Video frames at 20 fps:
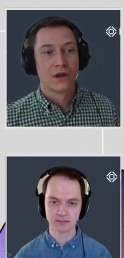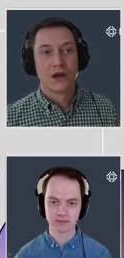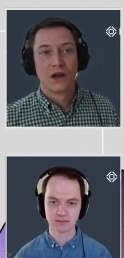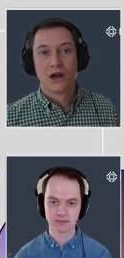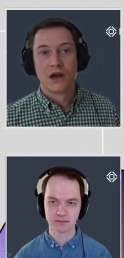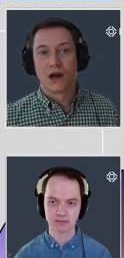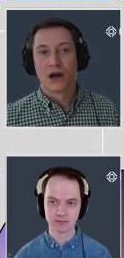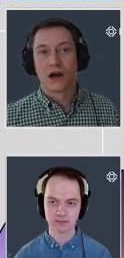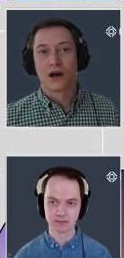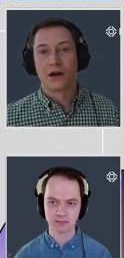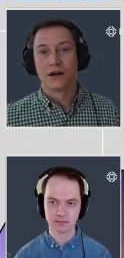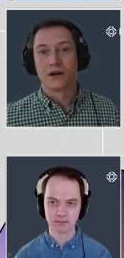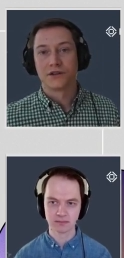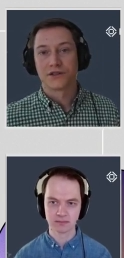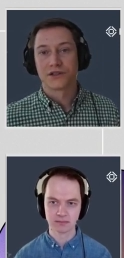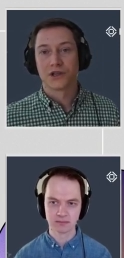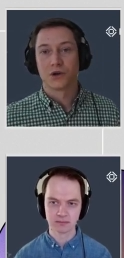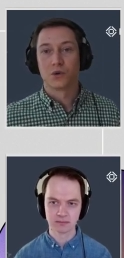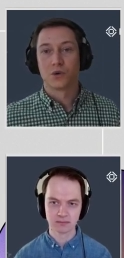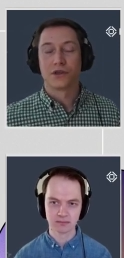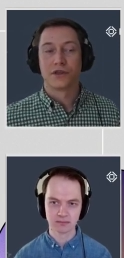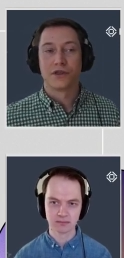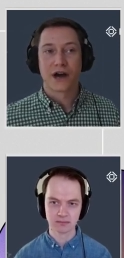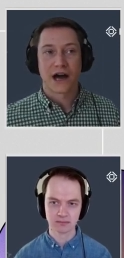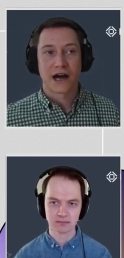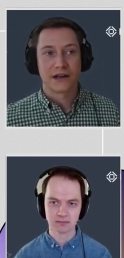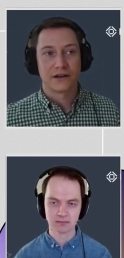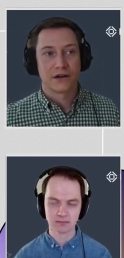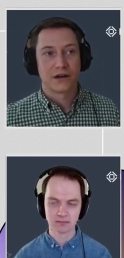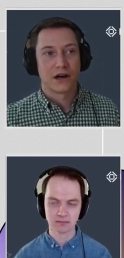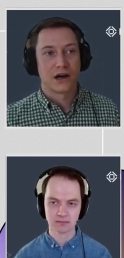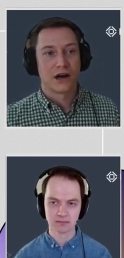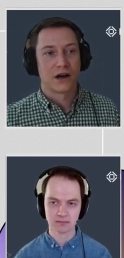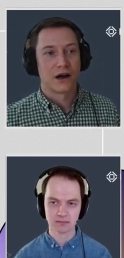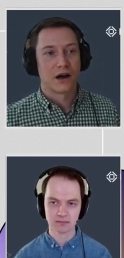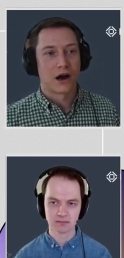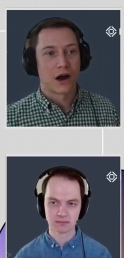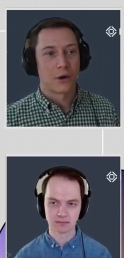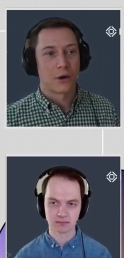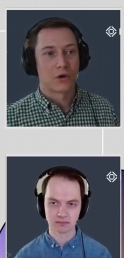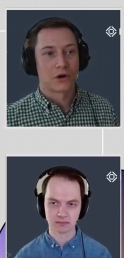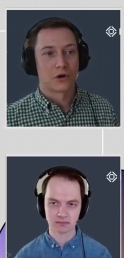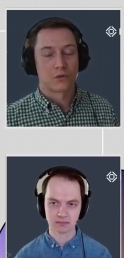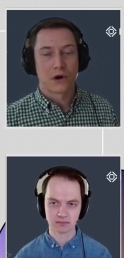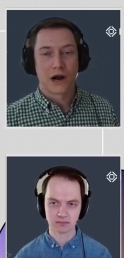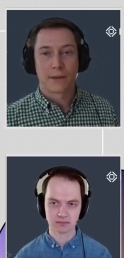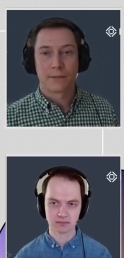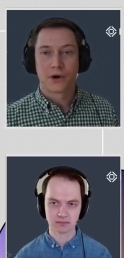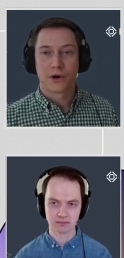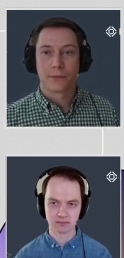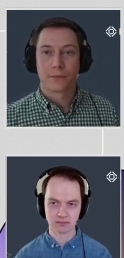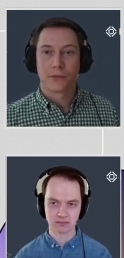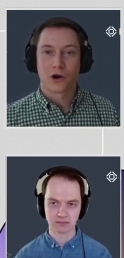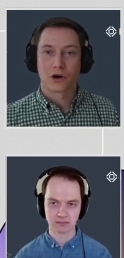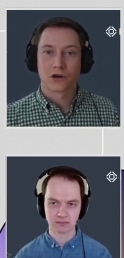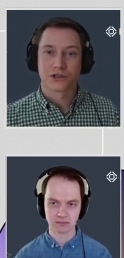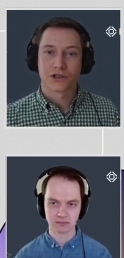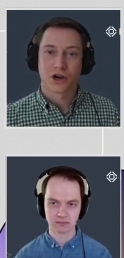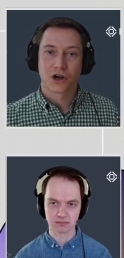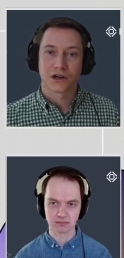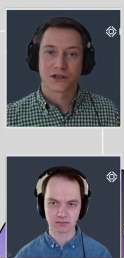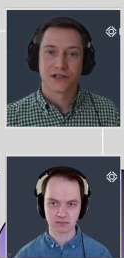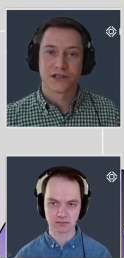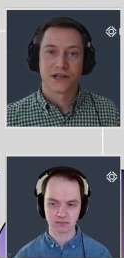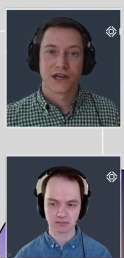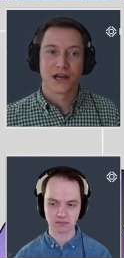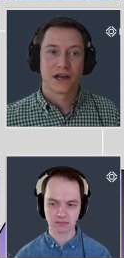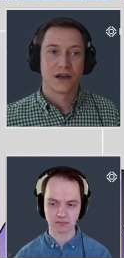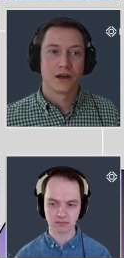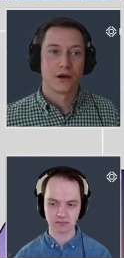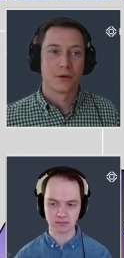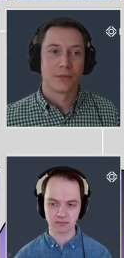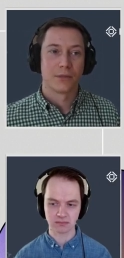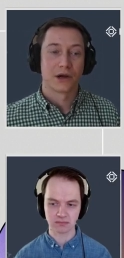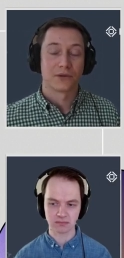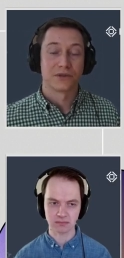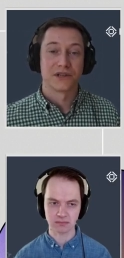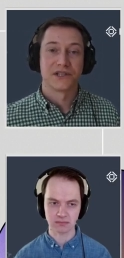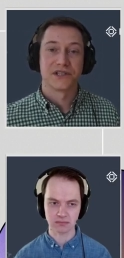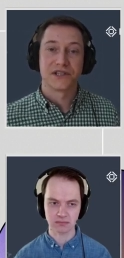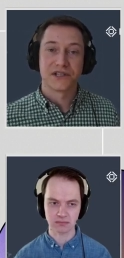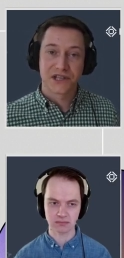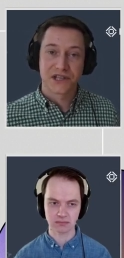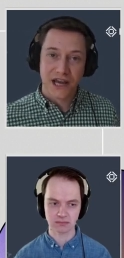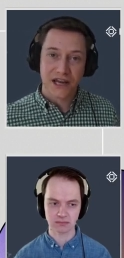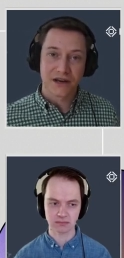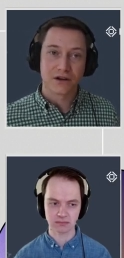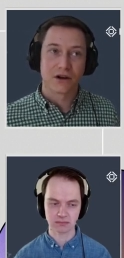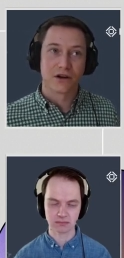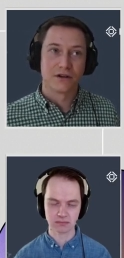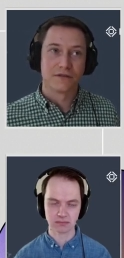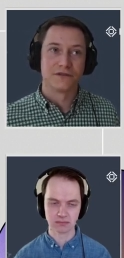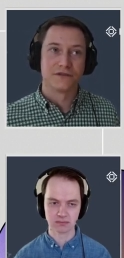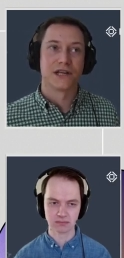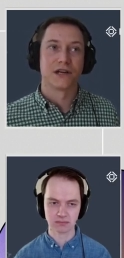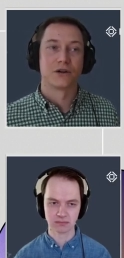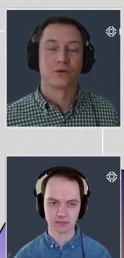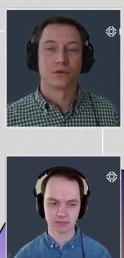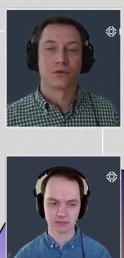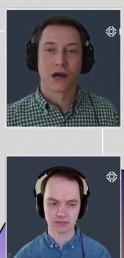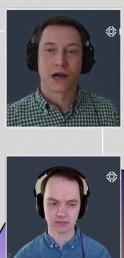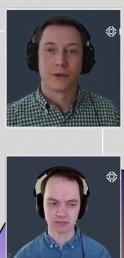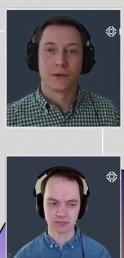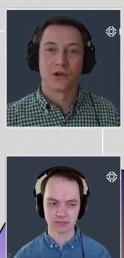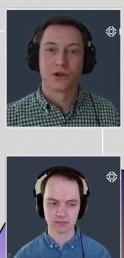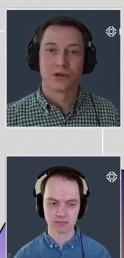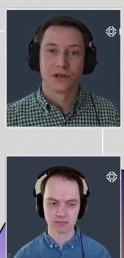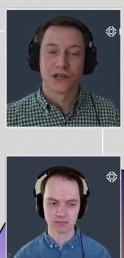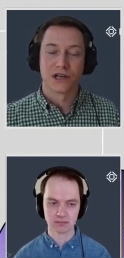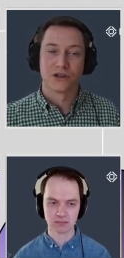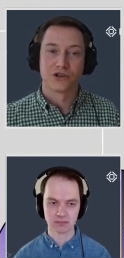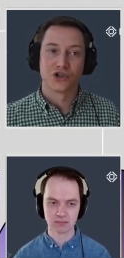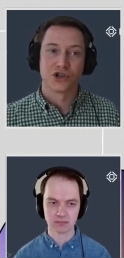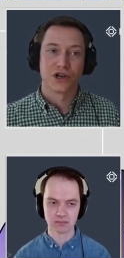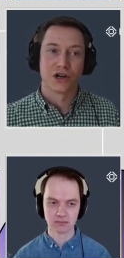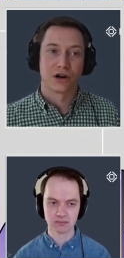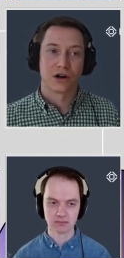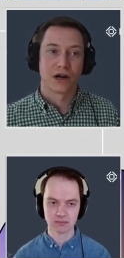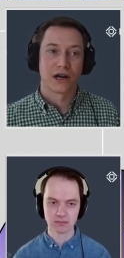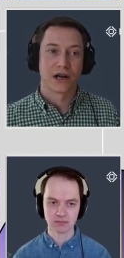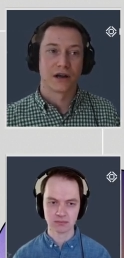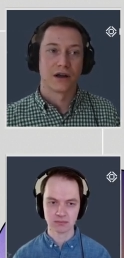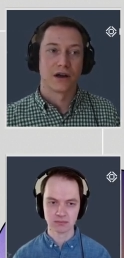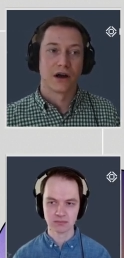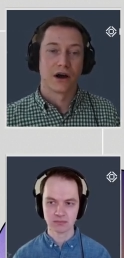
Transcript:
Speaker 1: Uh, so with that, uh, I want to wrap up our talk today about the state of data reliability engineering. Uh,